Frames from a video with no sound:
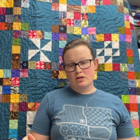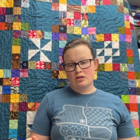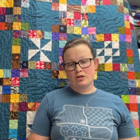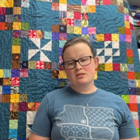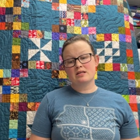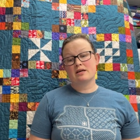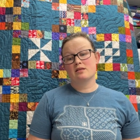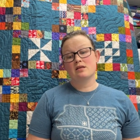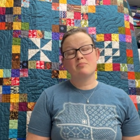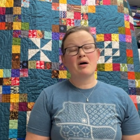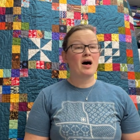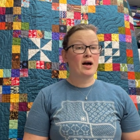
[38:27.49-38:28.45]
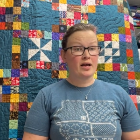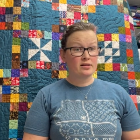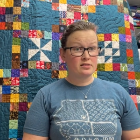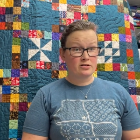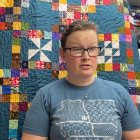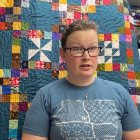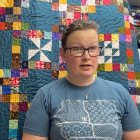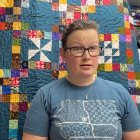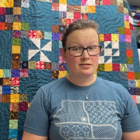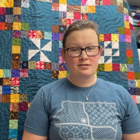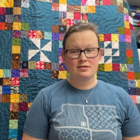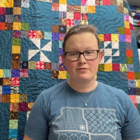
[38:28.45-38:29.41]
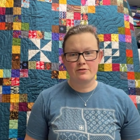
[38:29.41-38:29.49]
It looks like the pockets are
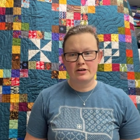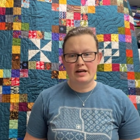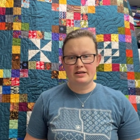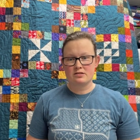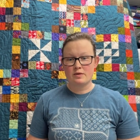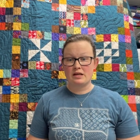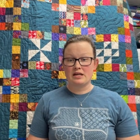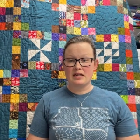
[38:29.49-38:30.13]
next for next week.